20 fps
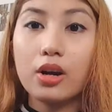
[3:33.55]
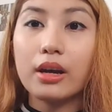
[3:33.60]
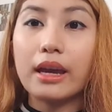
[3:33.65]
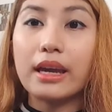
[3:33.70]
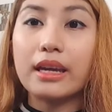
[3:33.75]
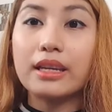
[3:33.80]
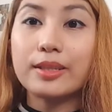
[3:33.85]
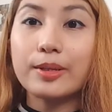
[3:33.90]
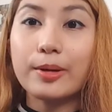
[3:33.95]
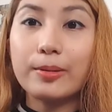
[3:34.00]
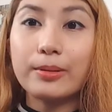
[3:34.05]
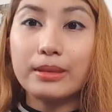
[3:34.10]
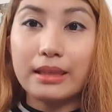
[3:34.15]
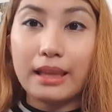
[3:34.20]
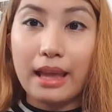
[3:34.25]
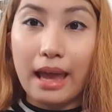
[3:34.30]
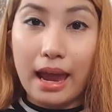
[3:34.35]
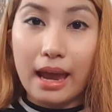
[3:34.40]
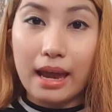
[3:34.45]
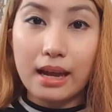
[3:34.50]
Okay, so
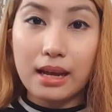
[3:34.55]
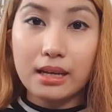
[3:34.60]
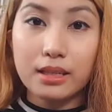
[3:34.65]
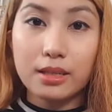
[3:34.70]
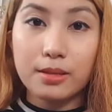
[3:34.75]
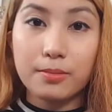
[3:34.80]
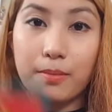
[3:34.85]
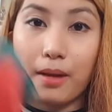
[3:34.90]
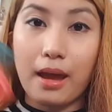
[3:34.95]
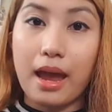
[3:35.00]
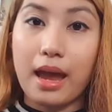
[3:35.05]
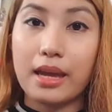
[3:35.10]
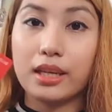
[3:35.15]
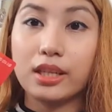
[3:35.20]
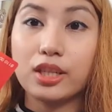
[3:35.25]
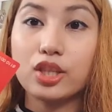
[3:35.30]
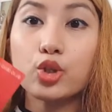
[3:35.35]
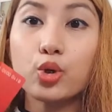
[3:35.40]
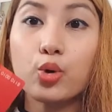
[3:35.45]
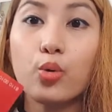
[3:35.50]
next,
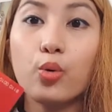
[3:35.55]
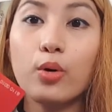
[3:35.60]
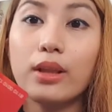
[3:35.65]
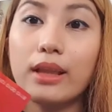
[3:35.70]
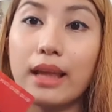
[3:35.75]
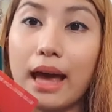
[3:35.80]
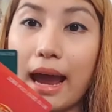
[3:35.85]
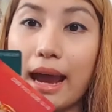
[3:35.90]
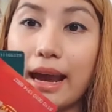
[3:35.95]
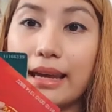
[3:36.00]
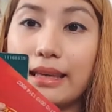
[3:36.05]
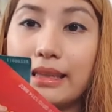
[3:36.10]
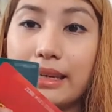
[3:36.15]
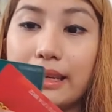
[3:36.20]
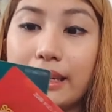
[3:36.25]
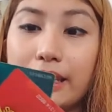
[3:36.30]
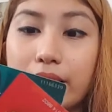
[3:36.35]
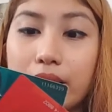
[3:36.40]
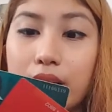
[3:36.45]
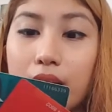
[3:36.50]
my school
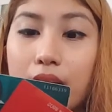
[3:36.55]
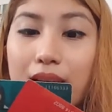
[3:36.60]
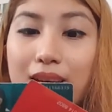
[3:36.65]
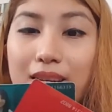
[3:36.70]
IDs.